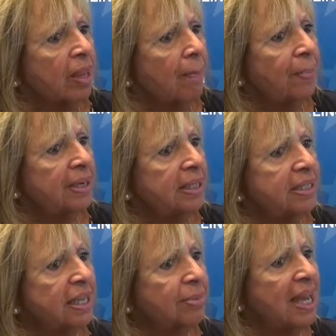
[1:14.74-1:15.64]
But
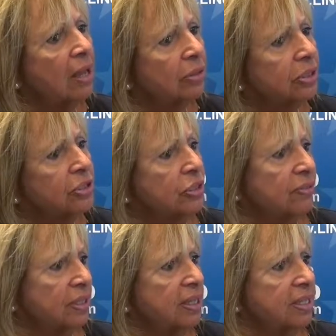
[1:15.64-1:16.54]
tell me how long you
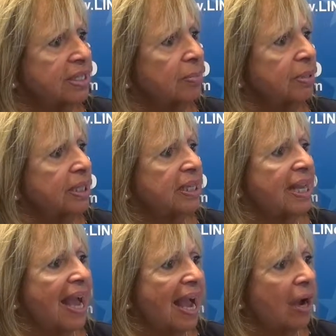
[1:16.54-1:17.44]
served in the Assembly and
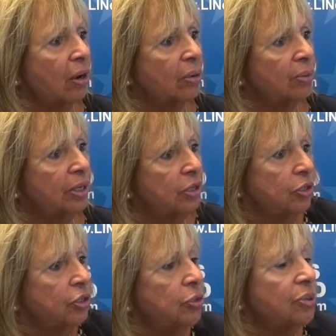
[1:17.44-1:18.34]
how
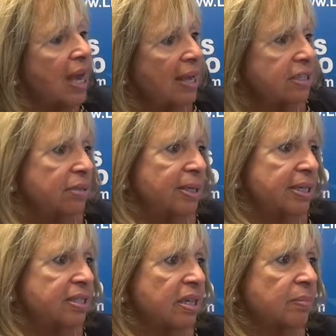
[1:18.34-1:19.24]
you got to be
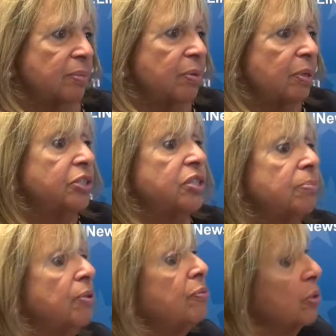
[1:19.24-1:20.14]
an Assemblyman, what you
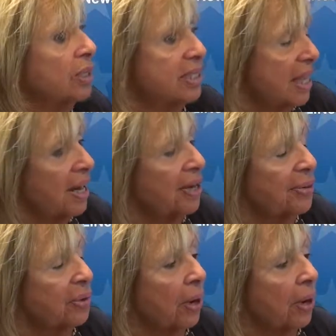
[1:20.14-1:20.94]
did before, because that I don't